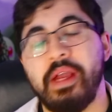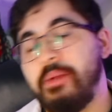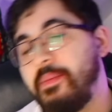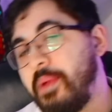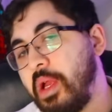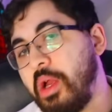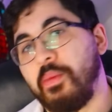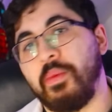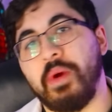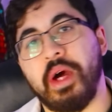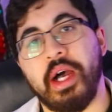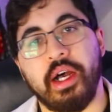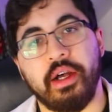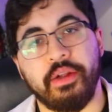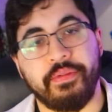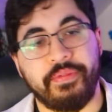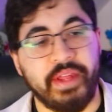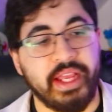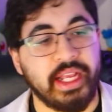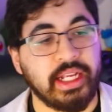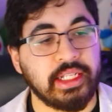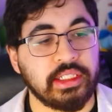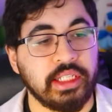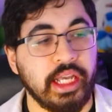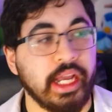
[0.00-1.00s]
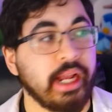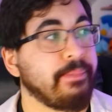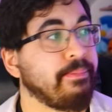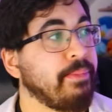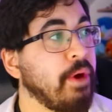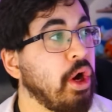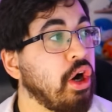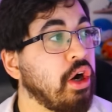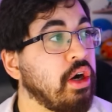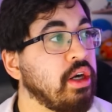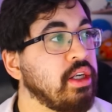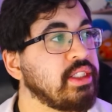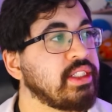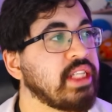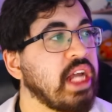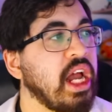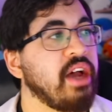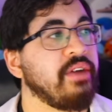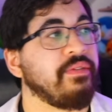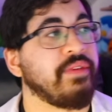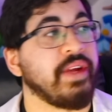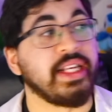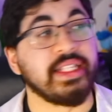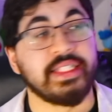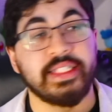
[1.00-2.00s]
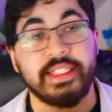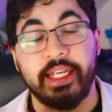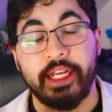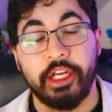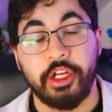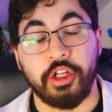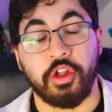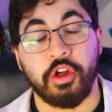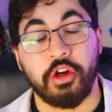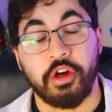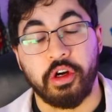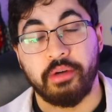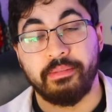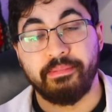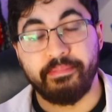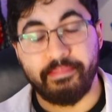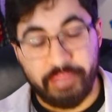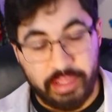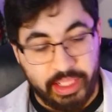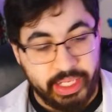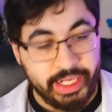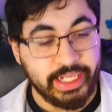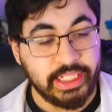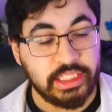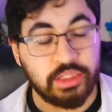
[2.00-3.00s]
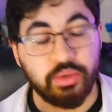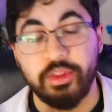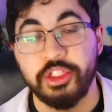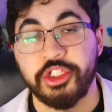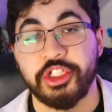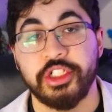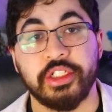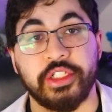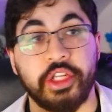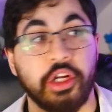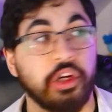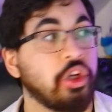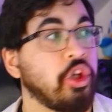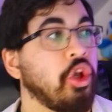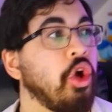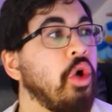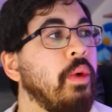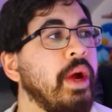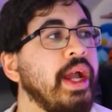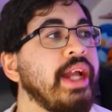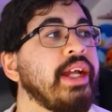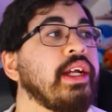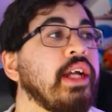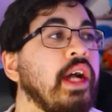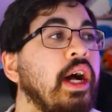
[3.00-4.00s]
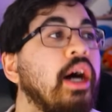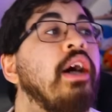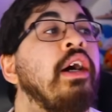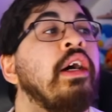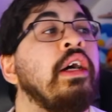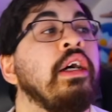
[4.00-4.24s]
Meanwhile, things like birds have a singular place, which is their cloaca.